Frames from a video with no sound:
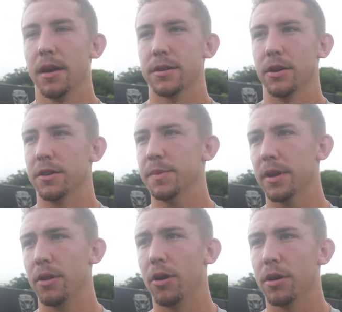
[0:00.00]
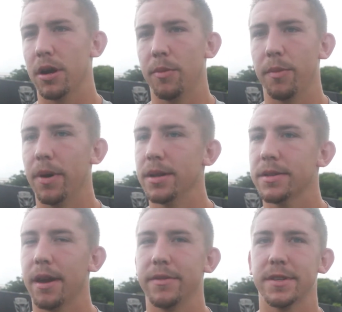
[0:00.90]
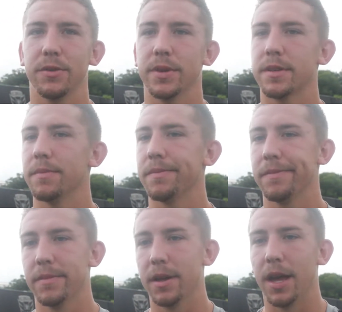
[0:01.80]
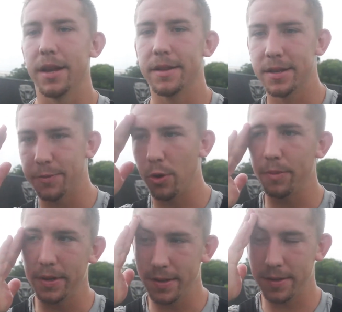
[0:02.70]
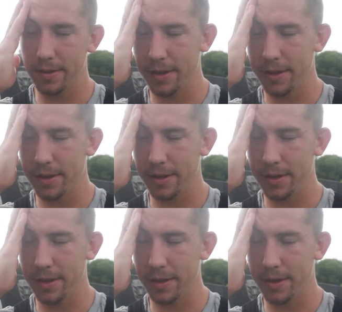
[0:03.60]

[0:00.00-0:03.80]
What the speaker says: So it's been a long couple months, obviously, with a lot of disappointments.